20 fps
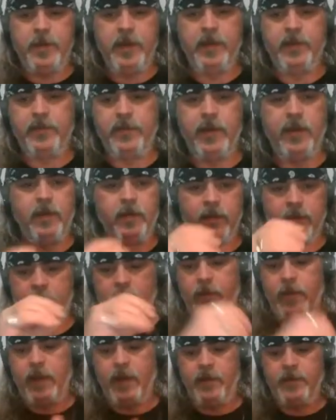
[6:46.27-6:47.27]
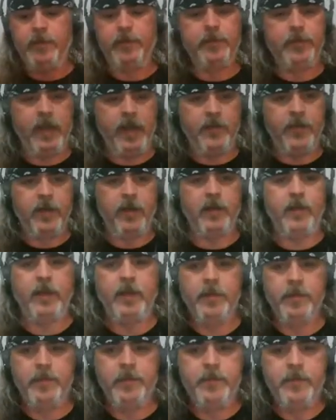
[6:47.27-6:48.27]
Yisrael and all that, and they have it on
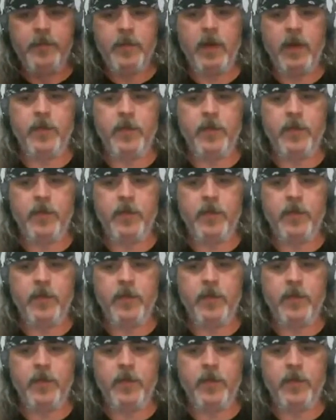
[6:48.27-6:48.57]
the on the